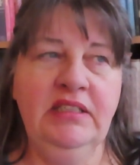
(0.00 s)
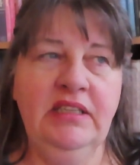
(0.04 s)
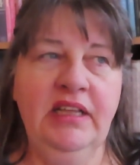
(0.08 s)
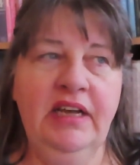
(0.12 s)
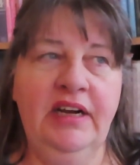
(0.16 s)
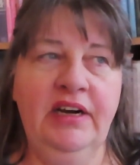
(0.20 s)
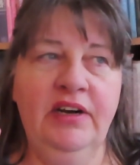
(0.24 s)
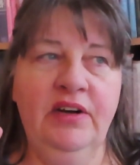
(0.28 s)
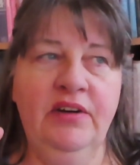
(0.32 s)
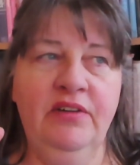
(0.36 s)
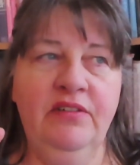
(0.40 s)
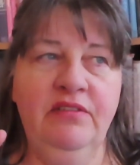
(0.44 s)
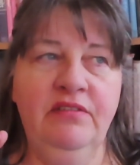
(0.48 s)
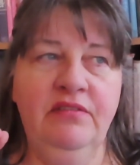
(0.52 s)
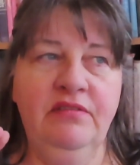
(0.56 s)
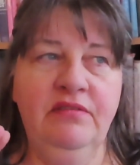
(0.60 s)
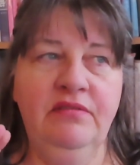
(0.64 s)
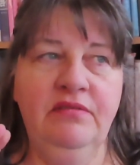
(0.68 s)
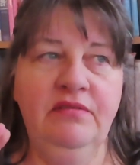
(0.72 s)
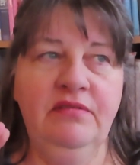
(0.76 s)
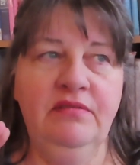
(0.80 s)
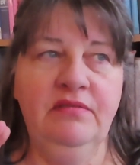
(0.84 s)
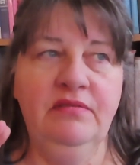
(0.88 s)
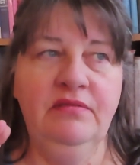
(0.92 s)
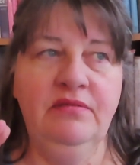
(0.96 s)
they're
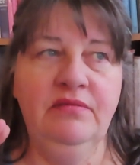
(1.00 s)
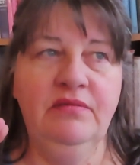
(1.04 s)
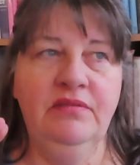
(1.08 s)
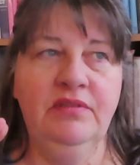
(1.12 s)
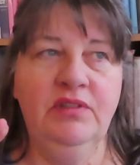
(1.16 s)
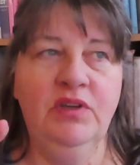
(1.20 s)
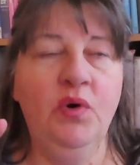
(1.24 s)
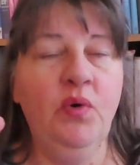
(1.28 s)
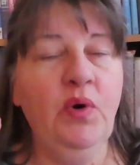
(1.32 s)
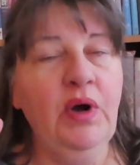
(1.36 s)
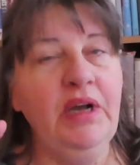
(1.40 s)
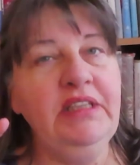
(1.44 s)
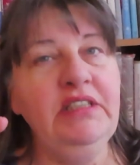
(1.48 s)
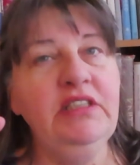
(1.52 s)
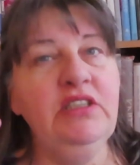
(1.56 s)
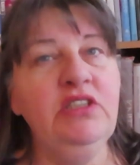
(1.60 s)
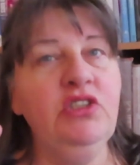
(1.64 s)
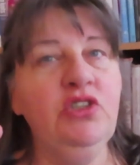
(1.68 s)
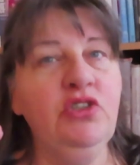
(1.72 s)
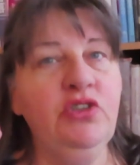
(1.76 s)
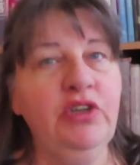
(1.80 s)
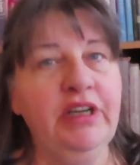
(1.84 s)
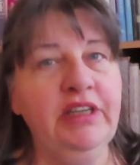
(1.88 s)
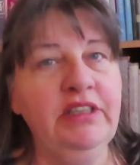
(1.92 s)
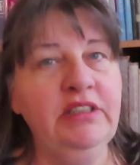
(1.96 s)
quite
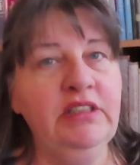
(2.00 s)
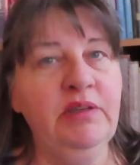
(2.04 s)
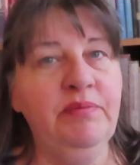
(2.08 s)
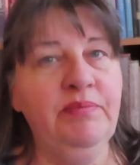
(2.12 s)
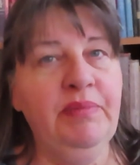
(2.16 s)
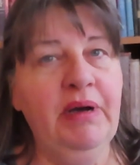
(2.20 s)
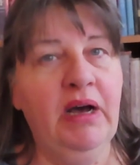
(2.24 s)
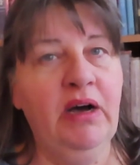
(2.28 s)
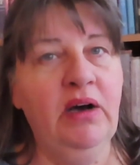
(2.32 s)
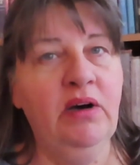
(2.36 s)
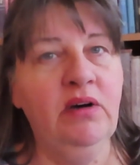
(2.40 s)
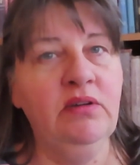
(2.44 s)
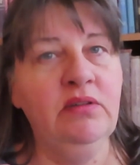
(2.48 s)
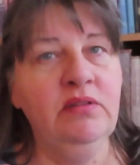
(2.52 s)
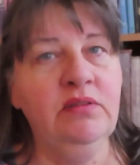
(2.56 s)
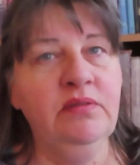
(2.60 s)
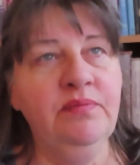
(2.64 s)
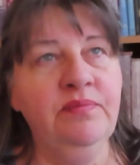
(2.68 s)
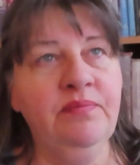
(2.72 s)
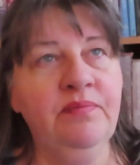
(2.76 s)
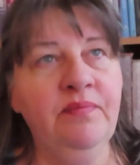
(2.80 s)
strict about